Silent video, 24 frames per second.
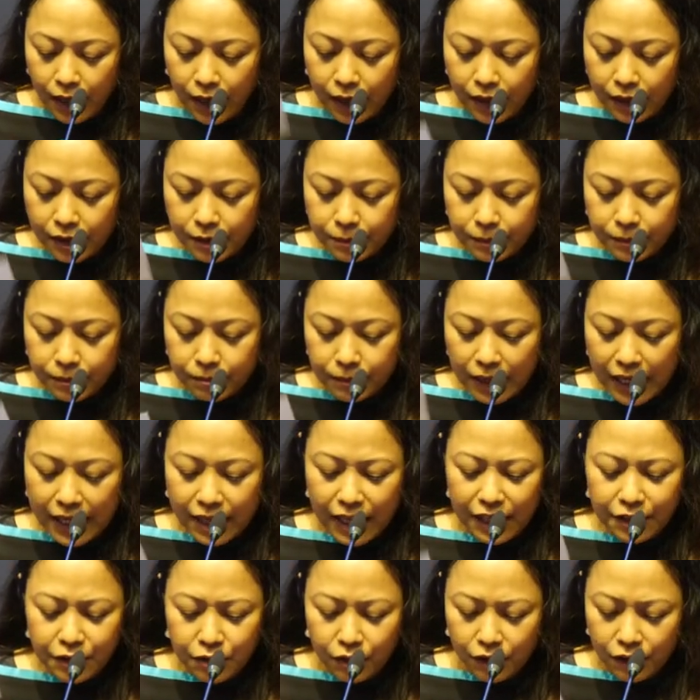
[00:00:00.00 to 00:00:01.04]
And
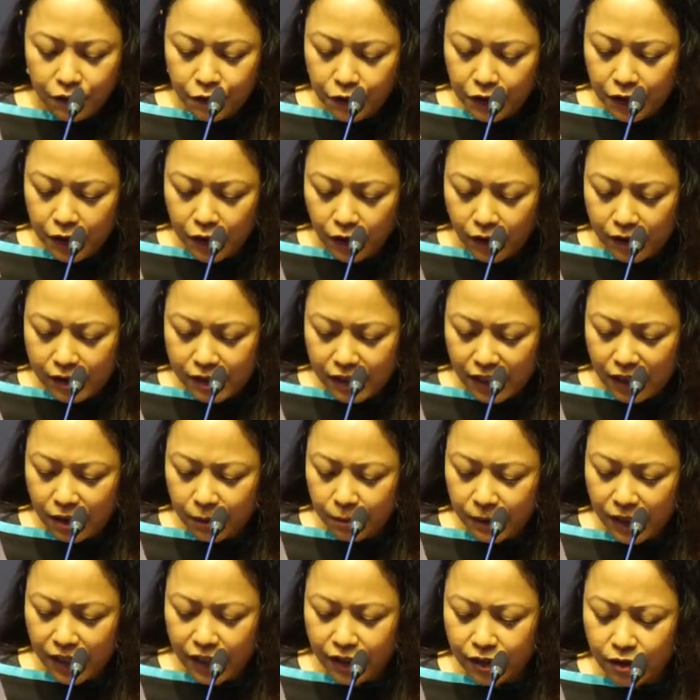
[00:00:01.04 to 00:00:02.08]
I thought for a long
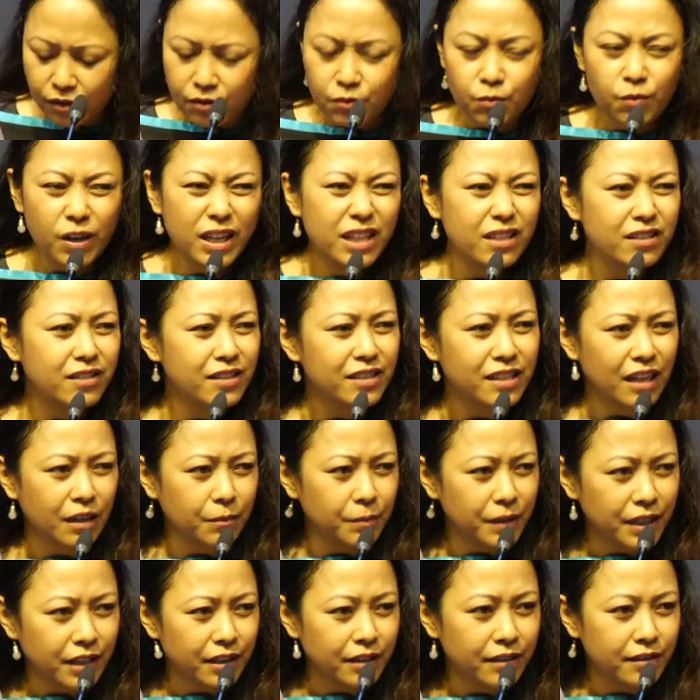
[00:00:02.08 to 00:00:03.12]
time, like, why is this
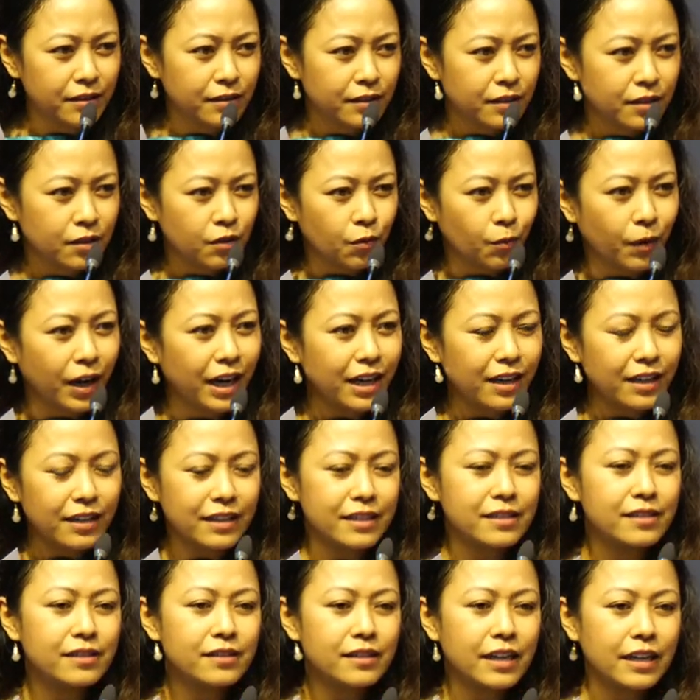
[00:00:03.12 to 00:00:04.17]
happening? Why
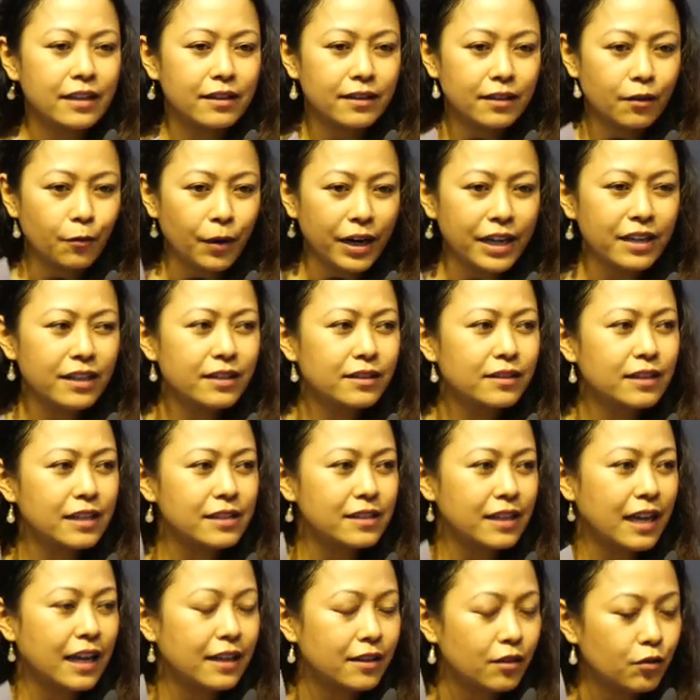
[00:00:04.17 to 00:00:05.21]
is
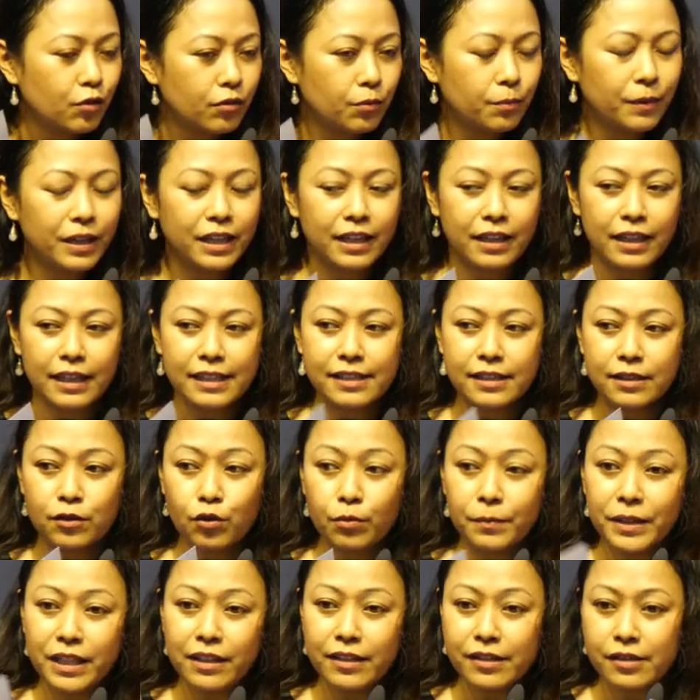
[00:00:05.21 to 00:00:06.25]
nobody
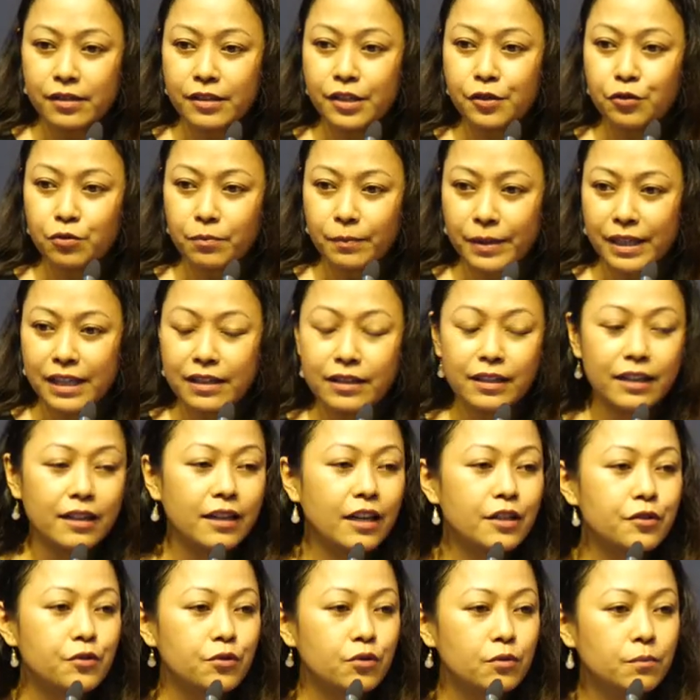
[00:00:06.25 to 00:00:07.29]
listening to me in the
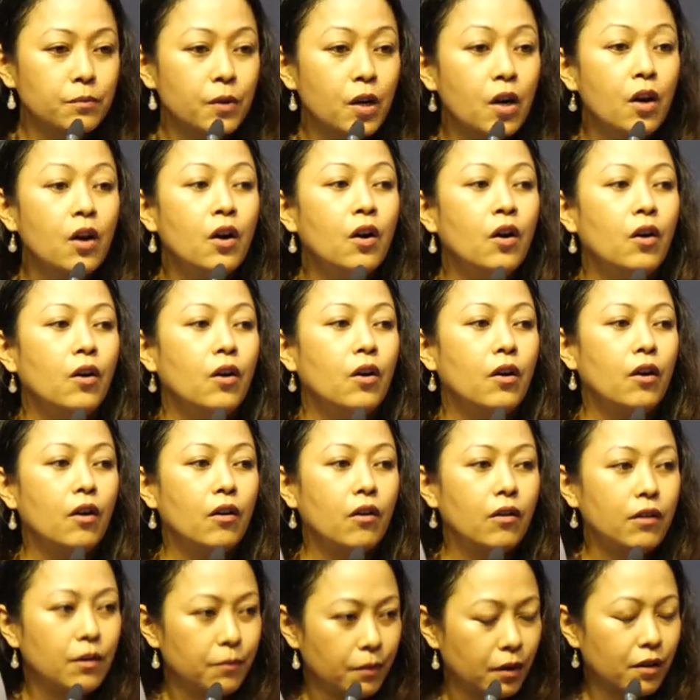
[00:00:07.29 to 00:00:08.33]
classroom?
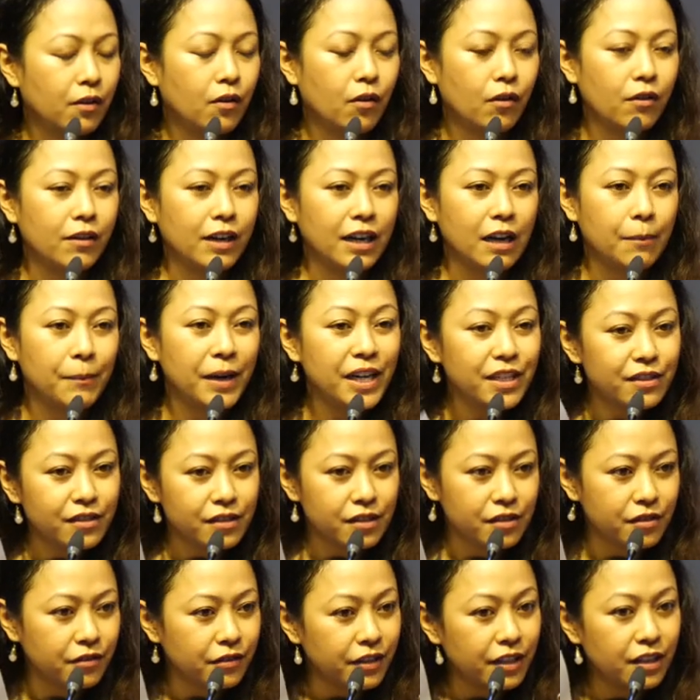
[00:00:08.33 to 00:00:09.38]
Or am I
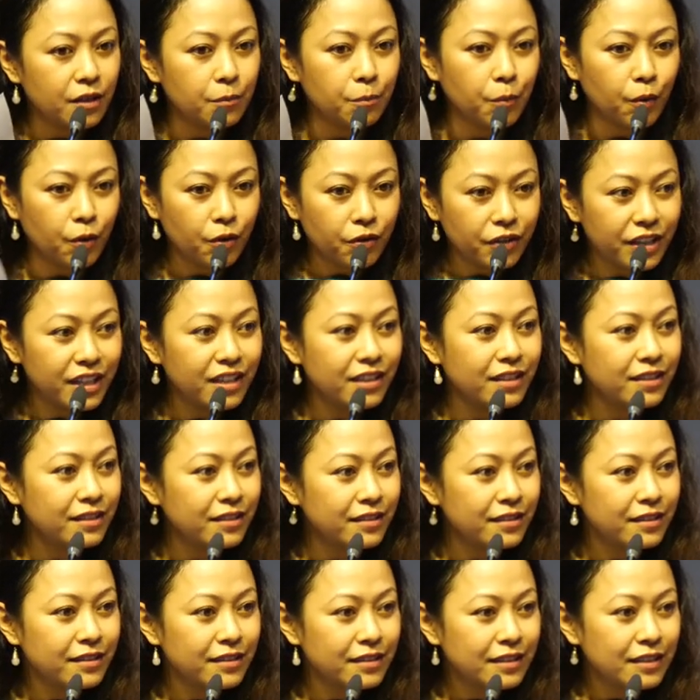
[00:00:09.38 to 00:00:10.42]
just really
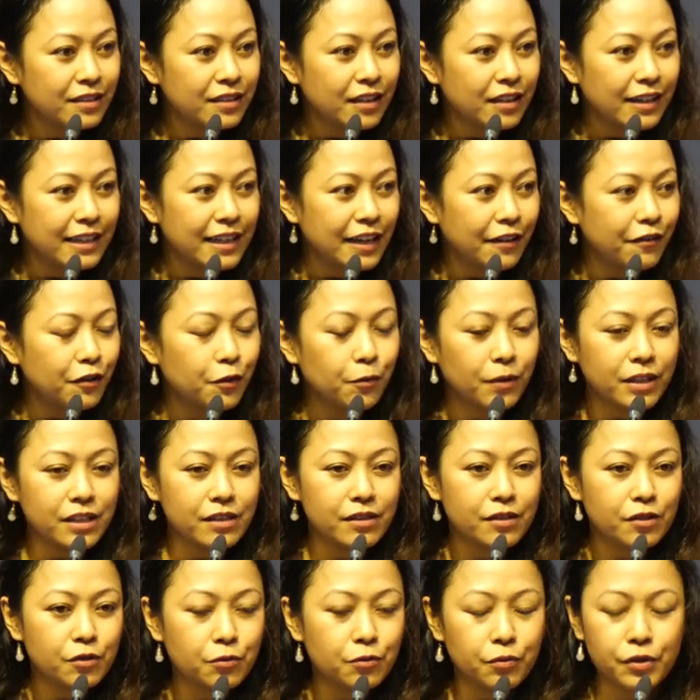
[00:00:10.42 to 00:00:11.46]
boring?
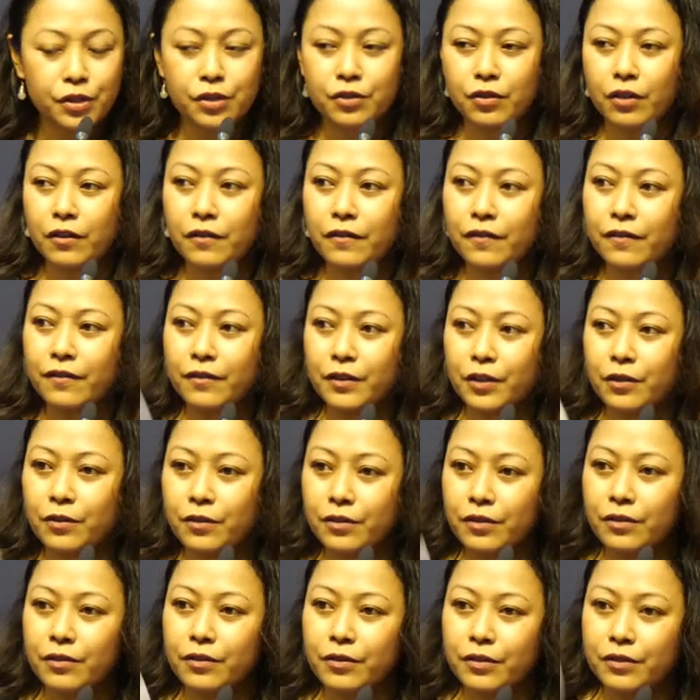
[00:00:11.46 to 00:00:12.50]
Everyone's switched off, you
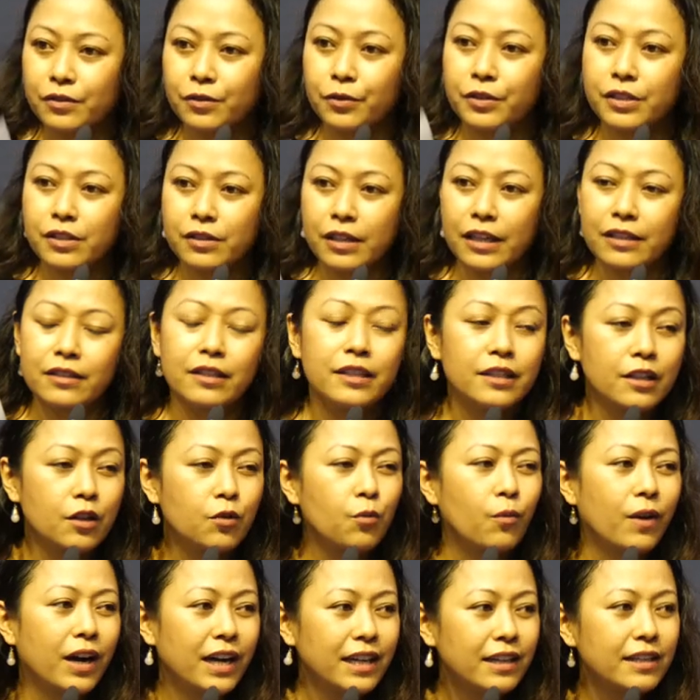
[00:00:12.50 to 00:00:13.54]
know? So you start thinking,
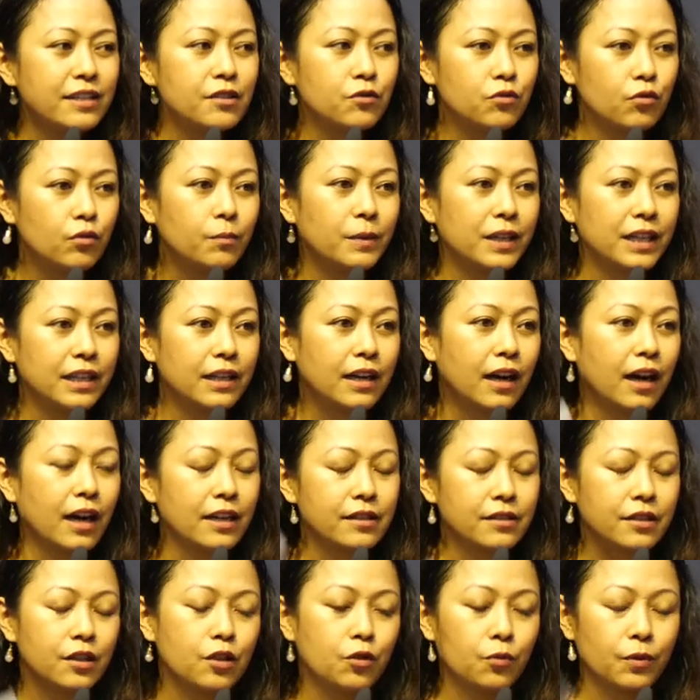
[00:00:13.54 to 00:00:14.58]
why is nobody
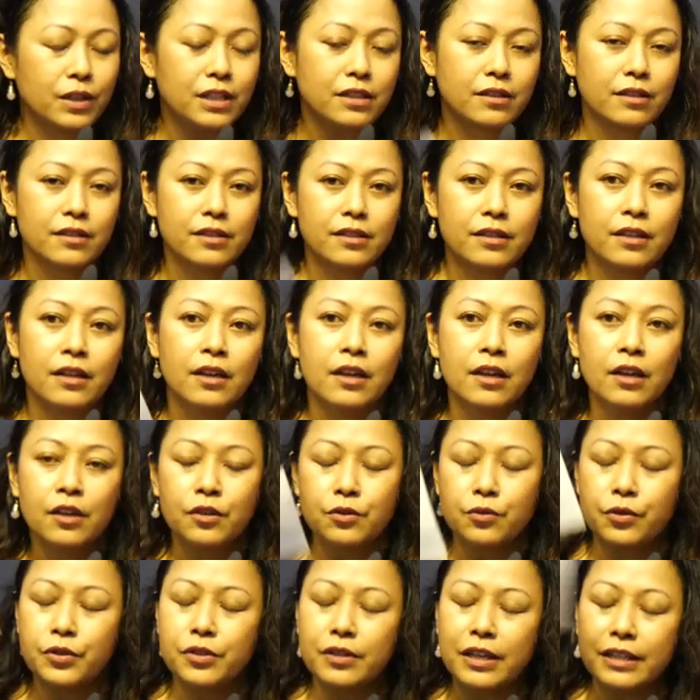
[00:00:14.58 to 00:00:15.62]
asking questions?
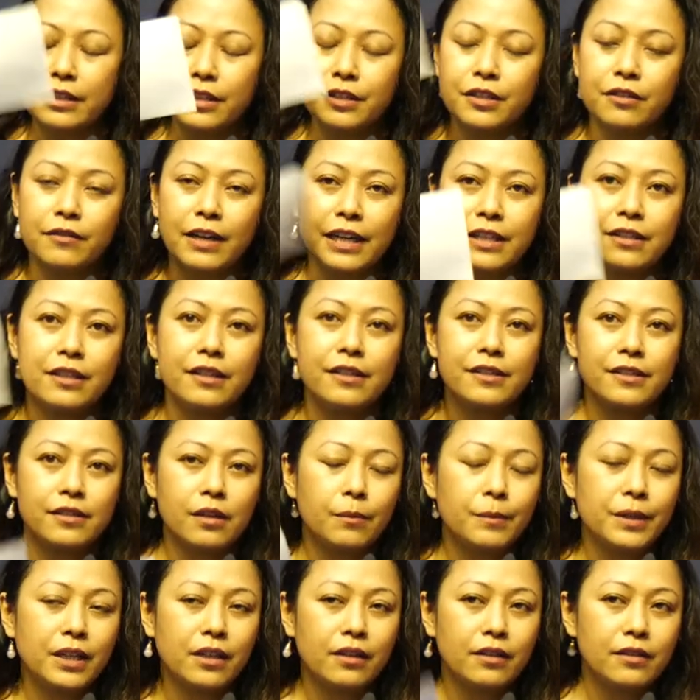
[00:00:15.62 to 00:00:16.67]
So you start interacting in
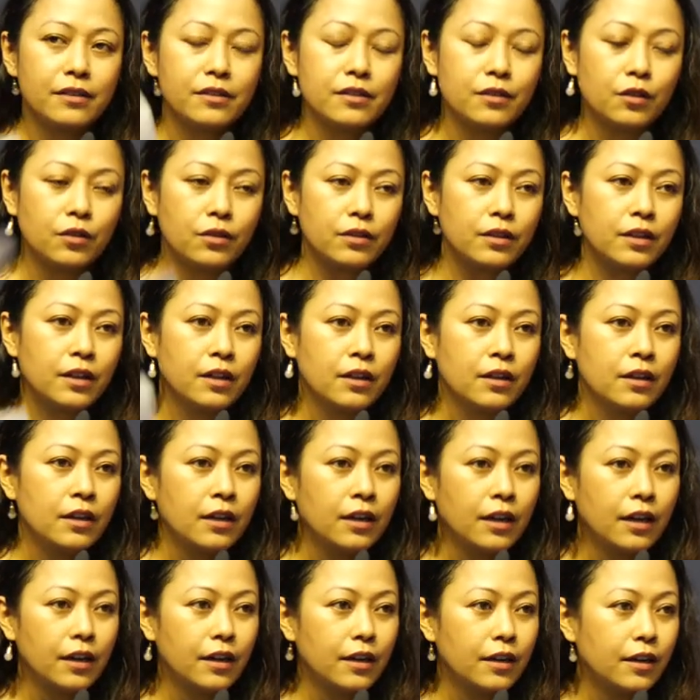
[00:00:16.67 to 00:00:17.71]
seminars and
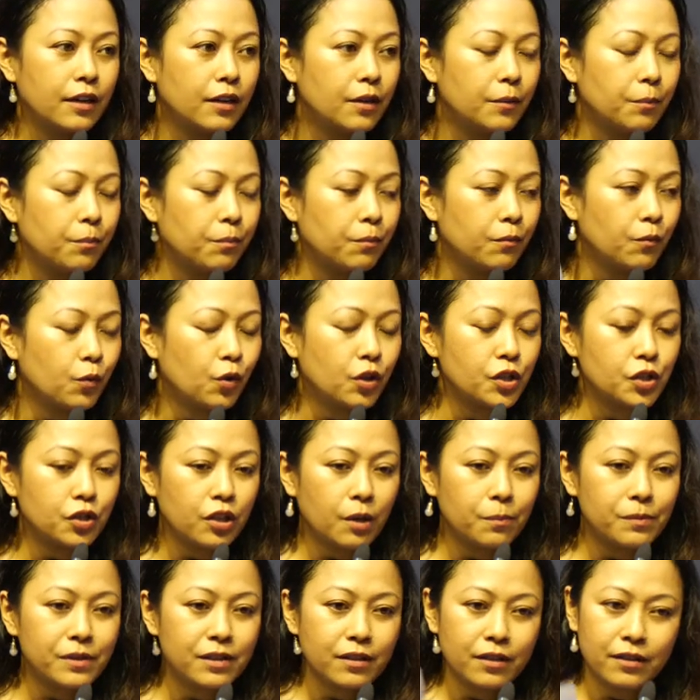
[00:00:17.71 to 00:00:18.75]

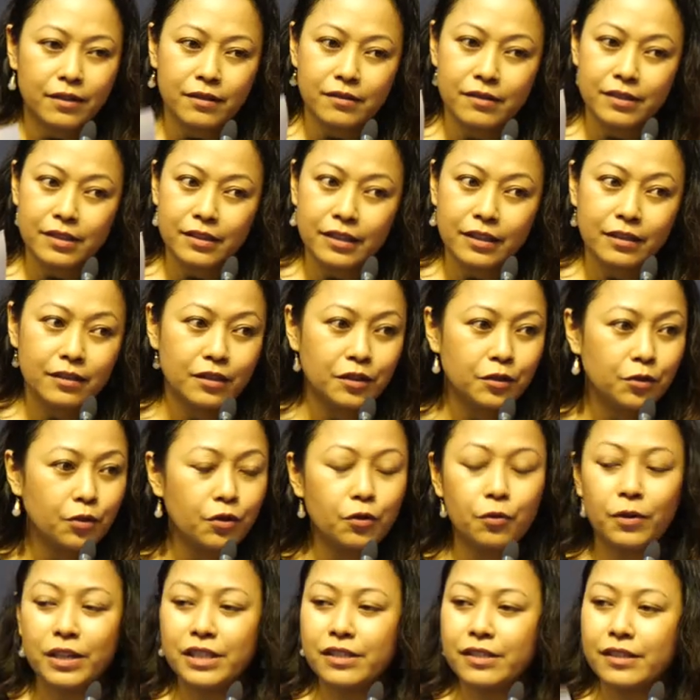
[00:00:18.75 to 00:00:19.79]
workshops, still no
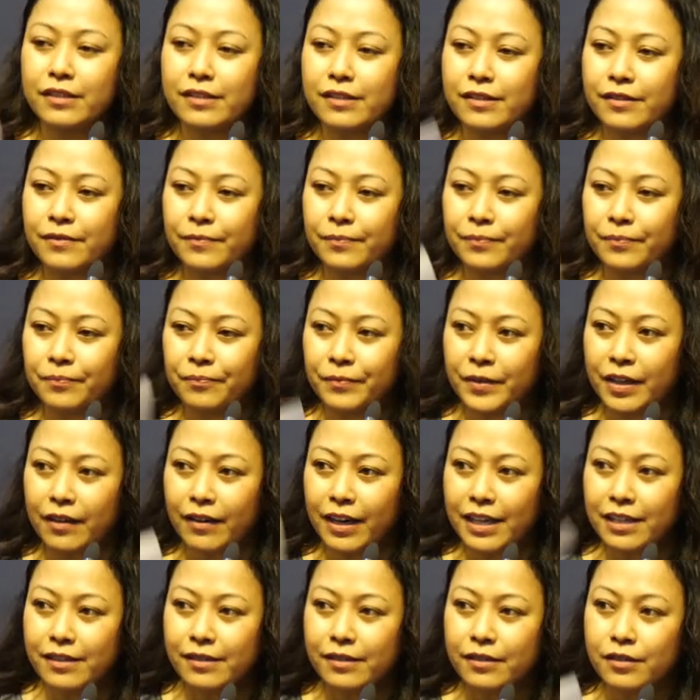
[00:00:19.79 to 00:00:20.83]
questions,
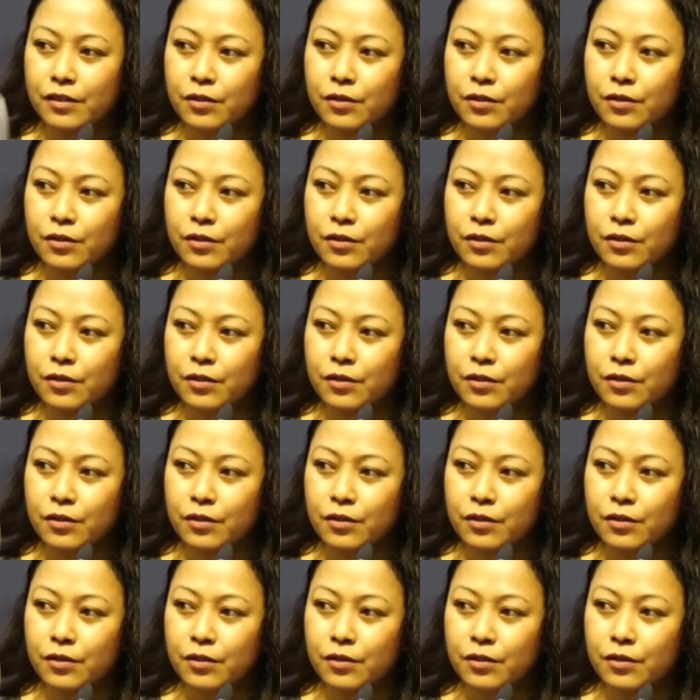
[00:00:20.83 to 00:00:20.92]
right?